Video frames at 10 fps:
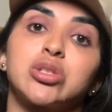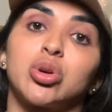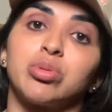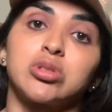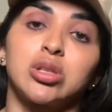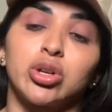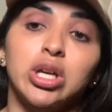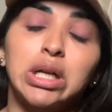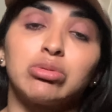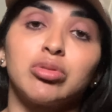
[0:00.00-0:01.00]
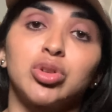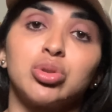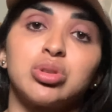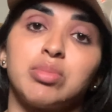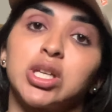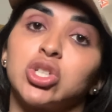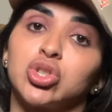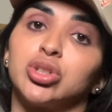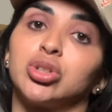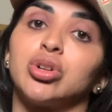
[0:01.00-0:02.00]
So obviously looking at reviews and making sure
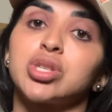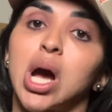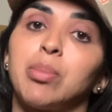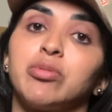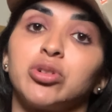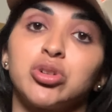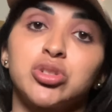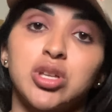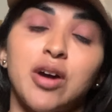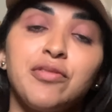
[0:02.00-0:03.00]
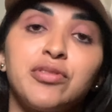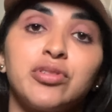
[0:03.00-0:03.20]
that they're on top of their stuff